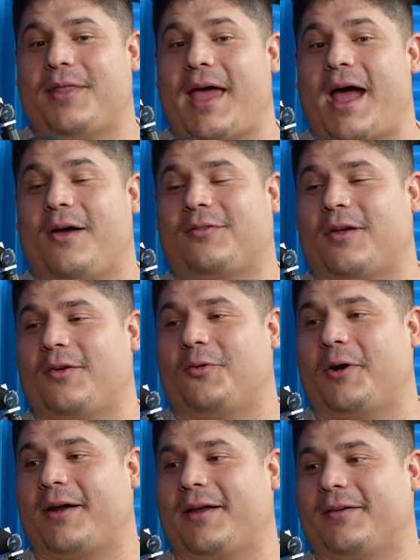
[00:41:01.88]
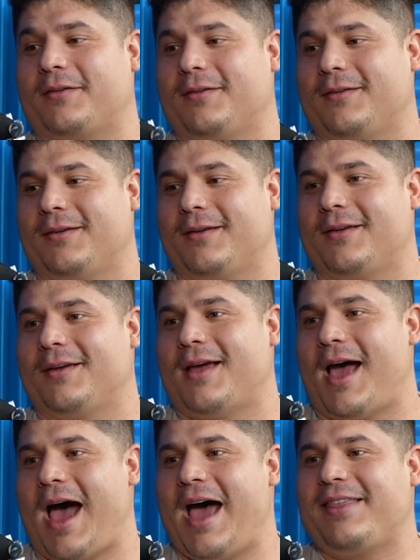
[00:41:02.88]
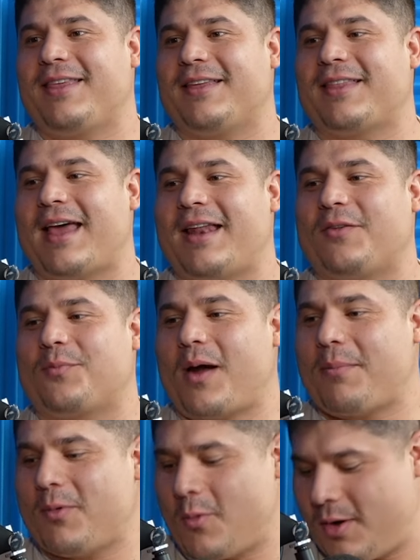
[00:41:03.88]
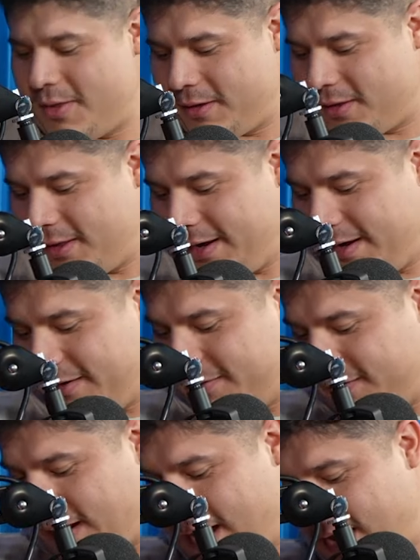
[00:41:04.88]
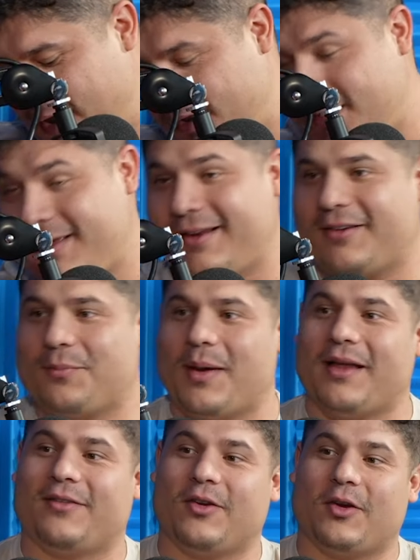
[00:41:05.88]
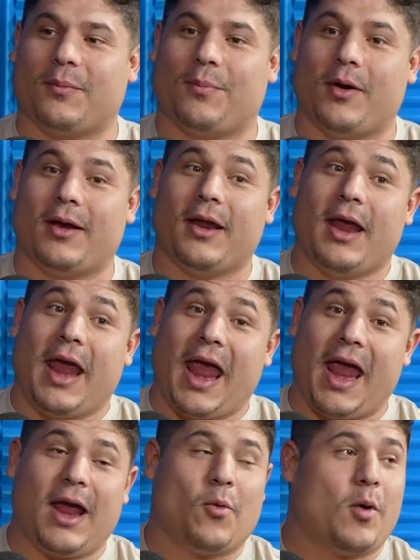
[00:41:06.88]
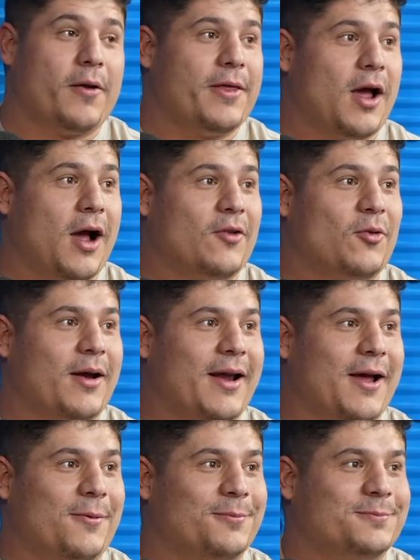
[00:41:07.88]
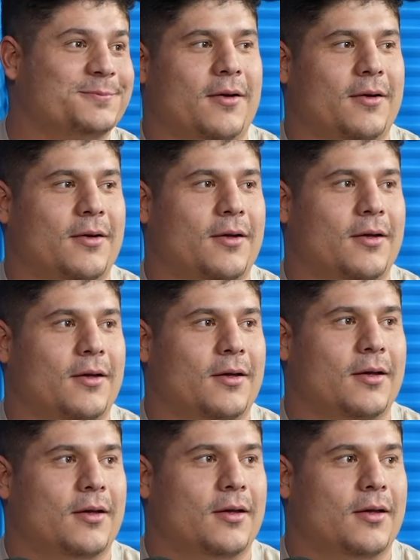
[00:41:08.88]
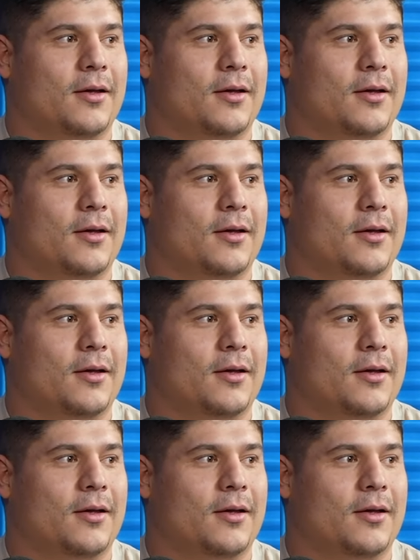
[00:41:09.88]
the house on Dricus. I think that is probably one of the cleanest uh, cleanest bets you could put. And what are the odds right now? Sean's